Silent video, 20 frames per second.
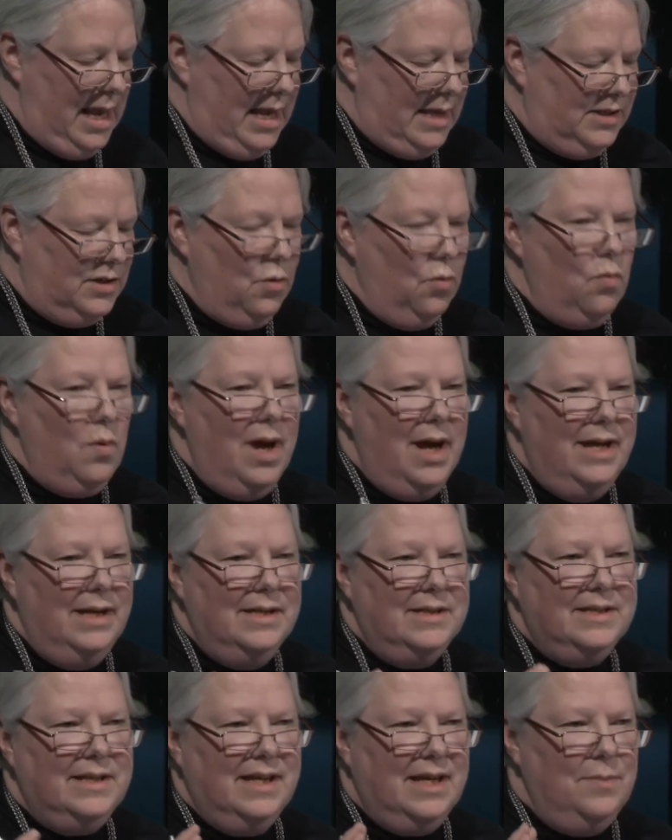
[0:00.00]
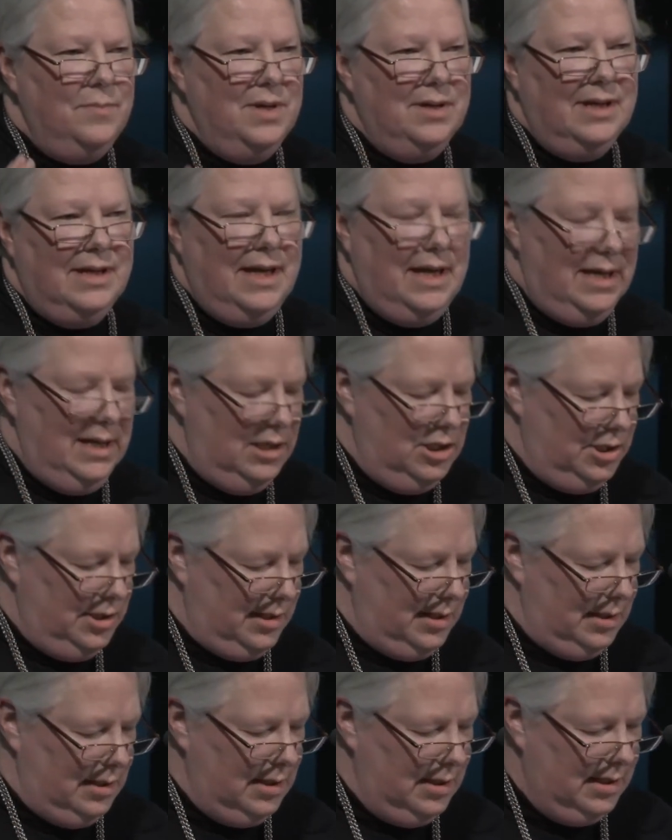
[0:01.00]
So why is
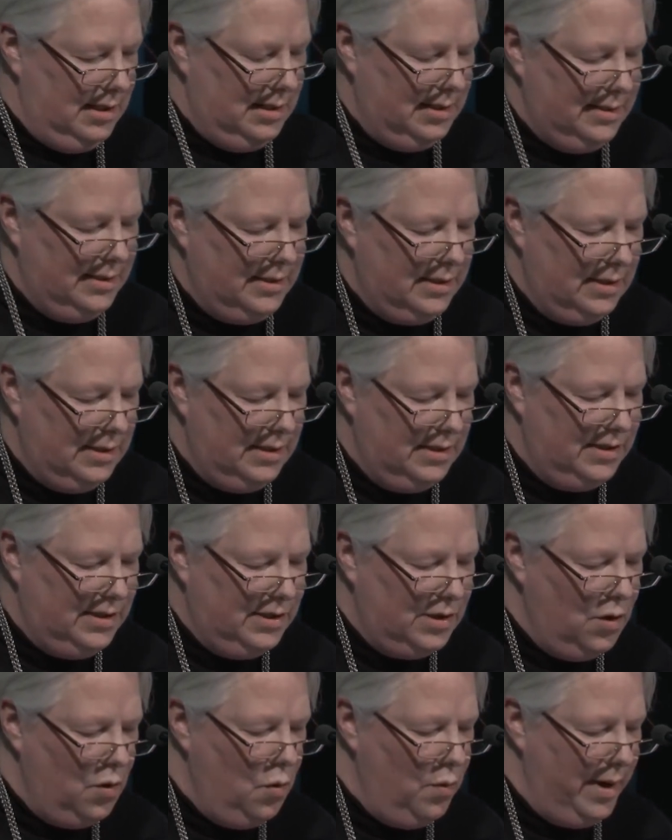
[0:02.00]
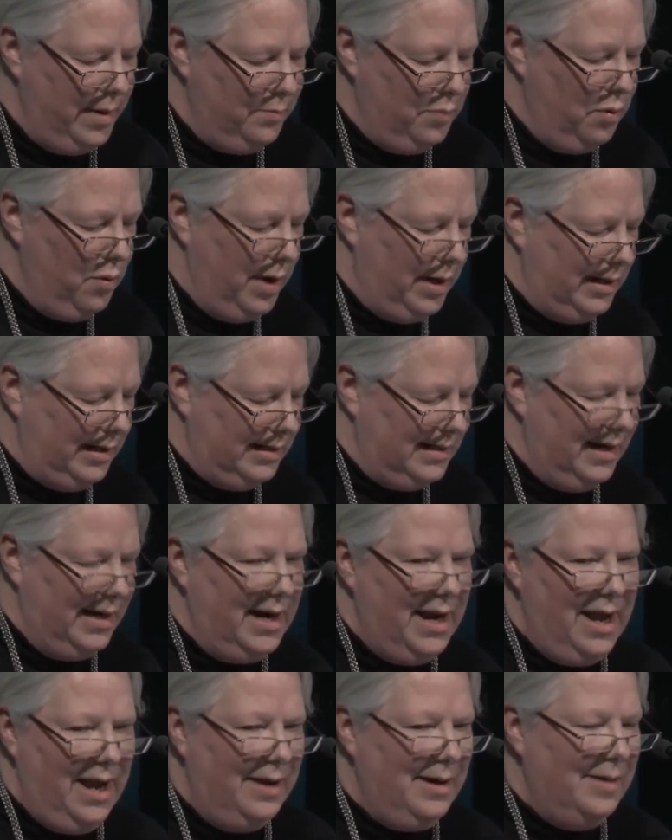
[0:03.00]
communication so important? And,
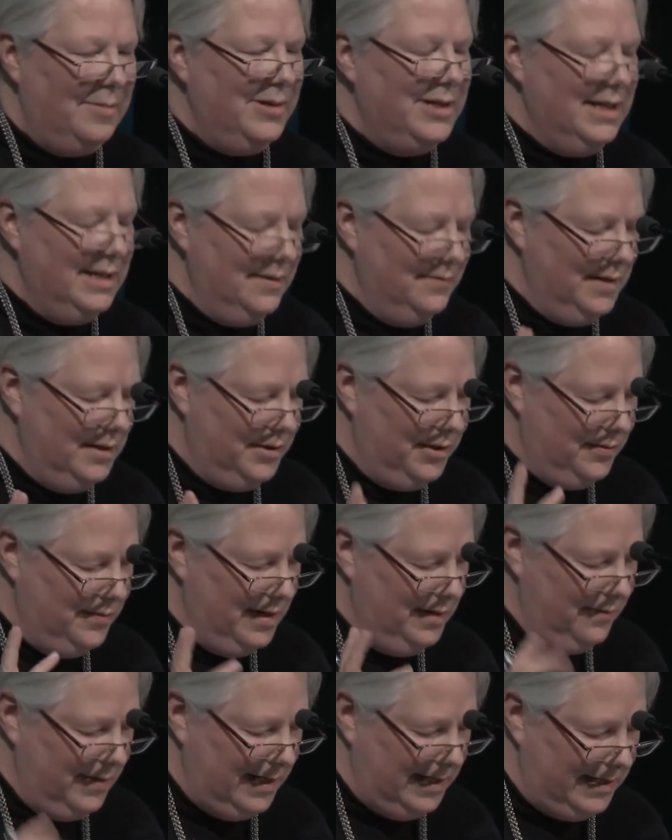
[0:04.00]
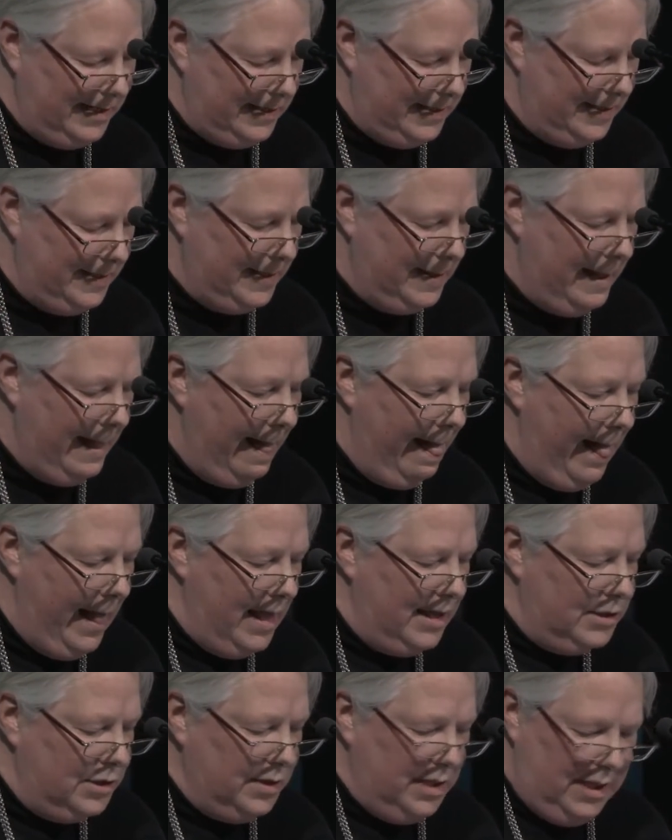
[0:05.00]
I, am going to give you three reasons.
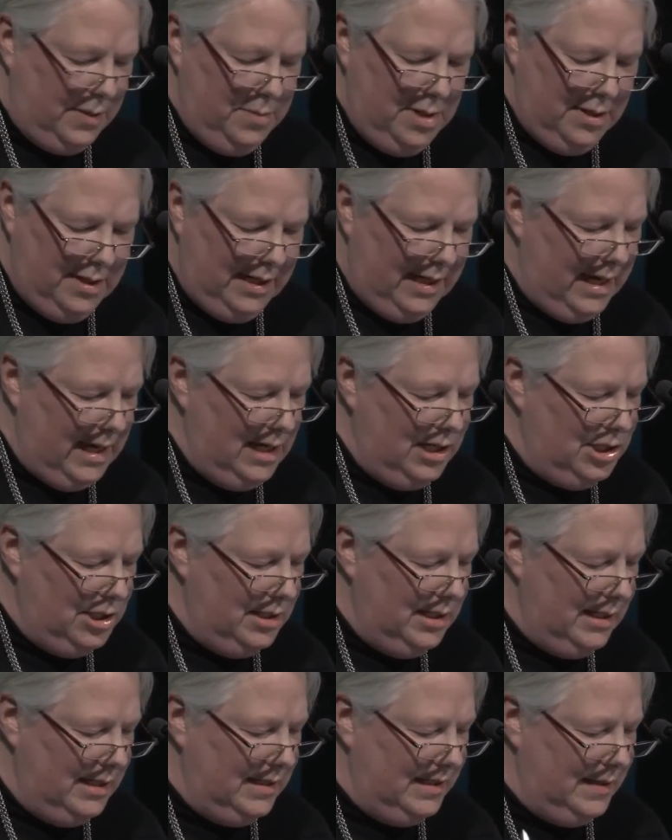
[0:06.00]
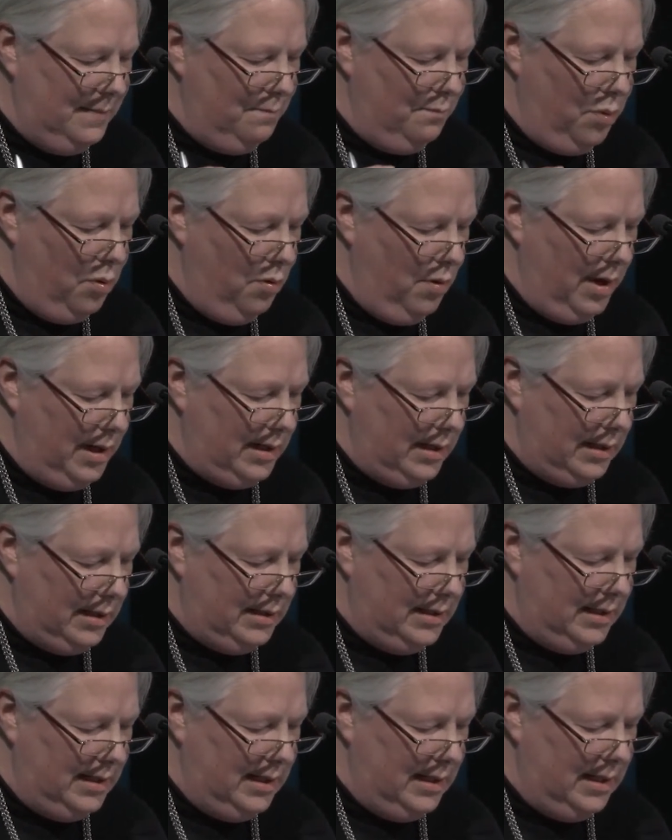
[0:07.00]
So communication is
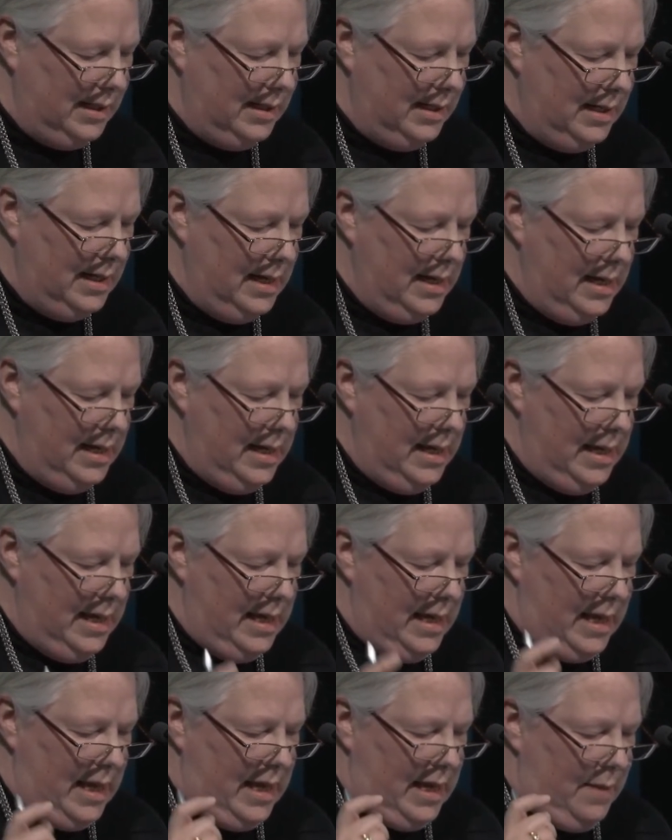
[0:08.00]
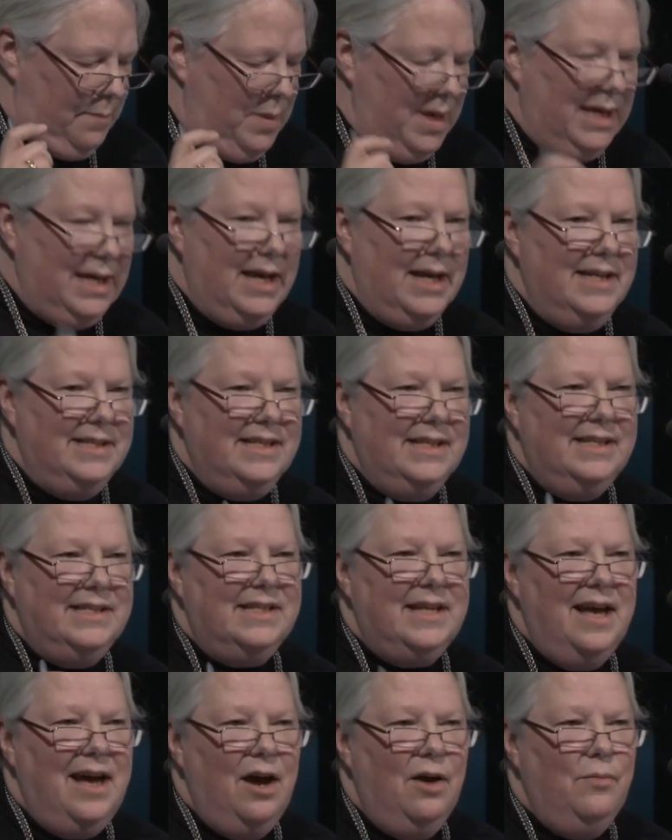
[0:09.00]
important because
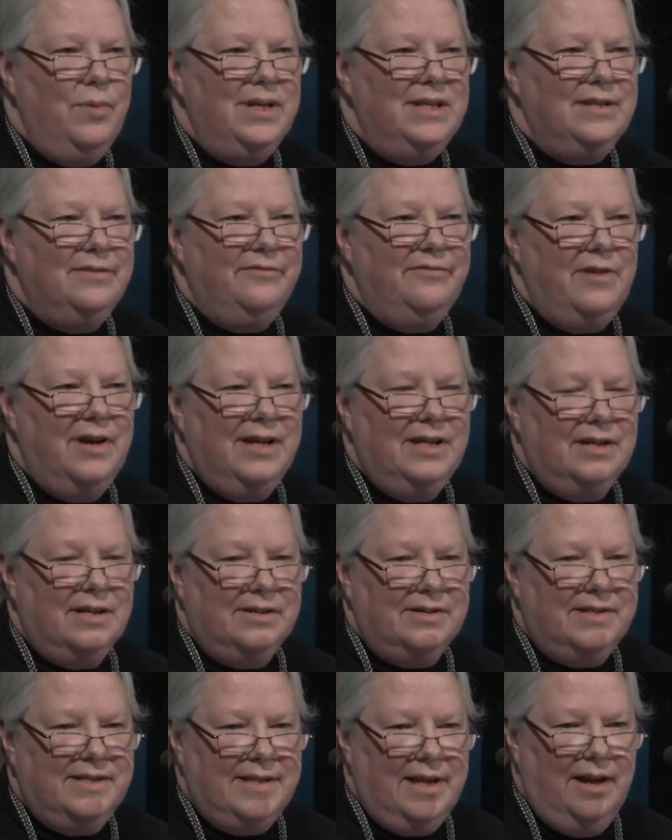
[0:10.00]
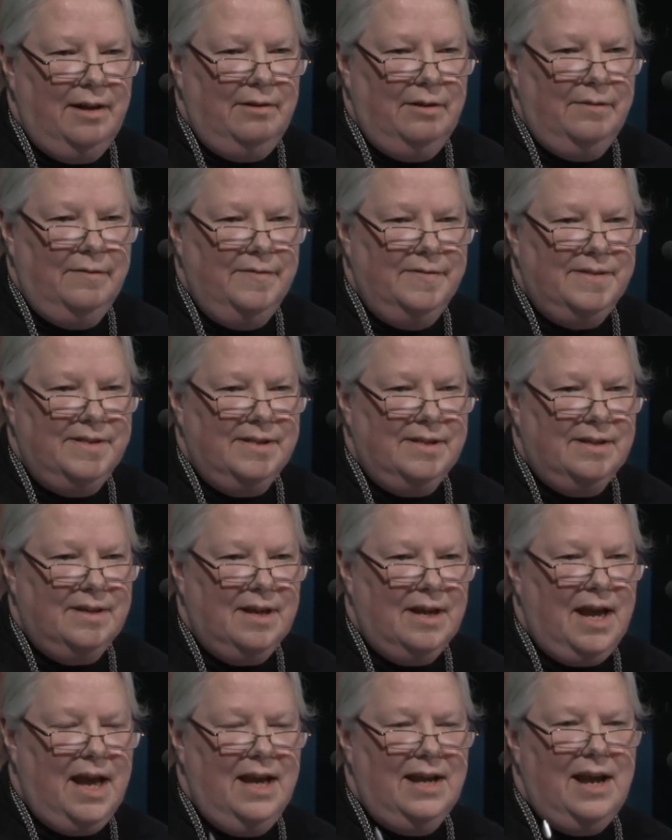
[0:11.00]
it's how we define ourselves
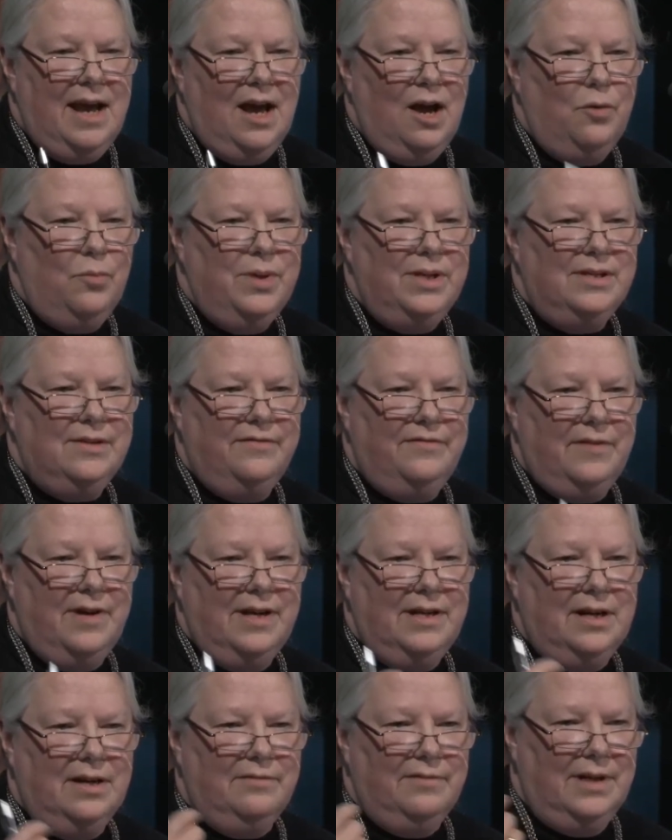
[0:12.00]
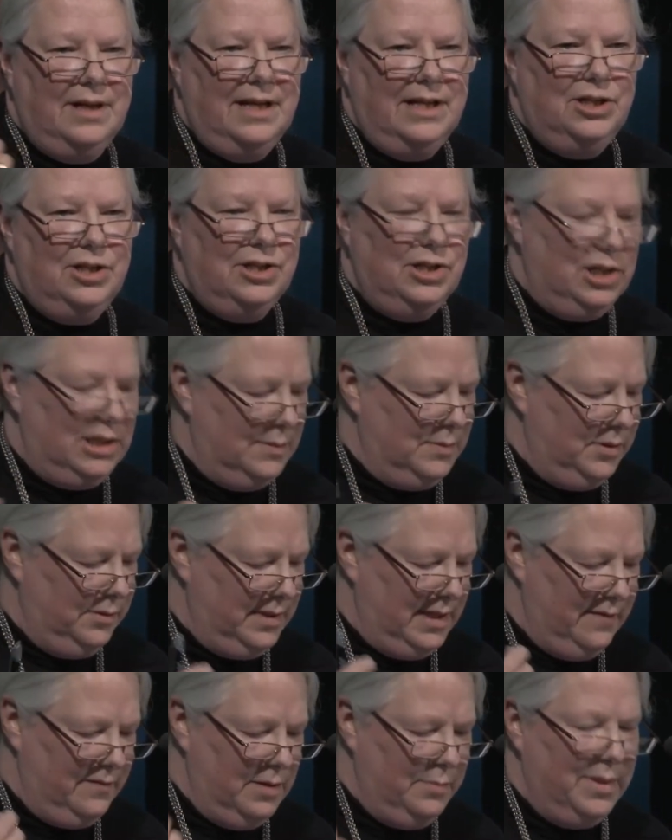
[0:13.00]
and how we define our relationships
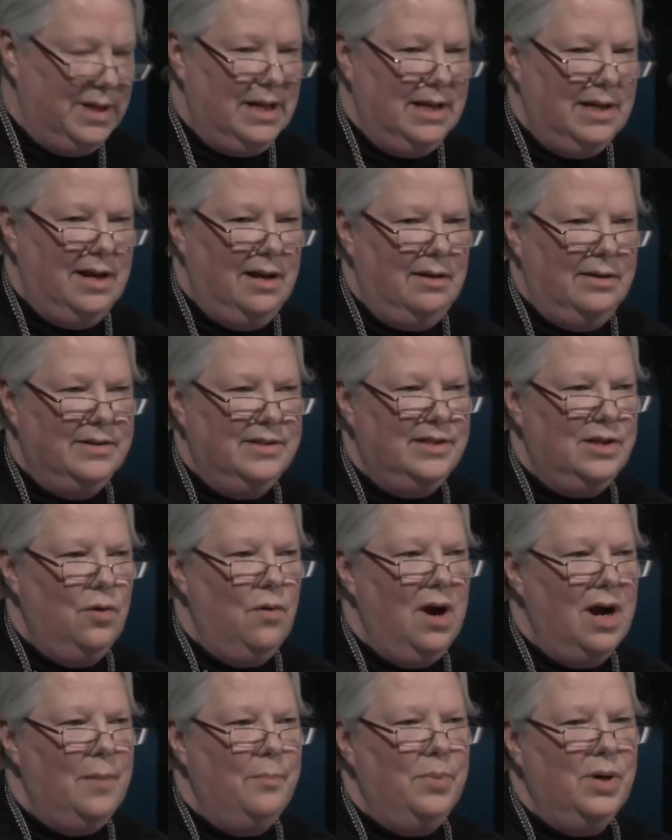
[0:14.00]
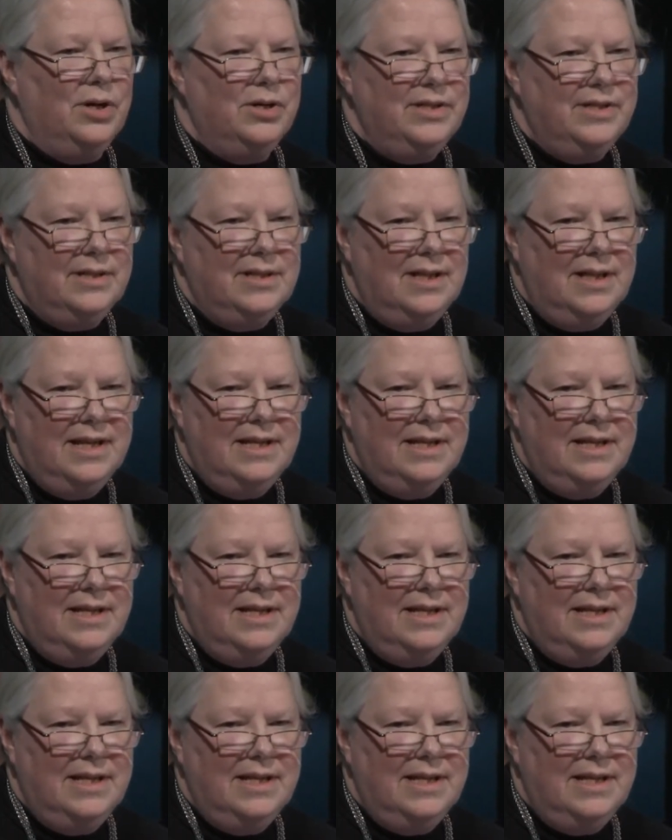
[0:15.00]
with everybody else. So our personal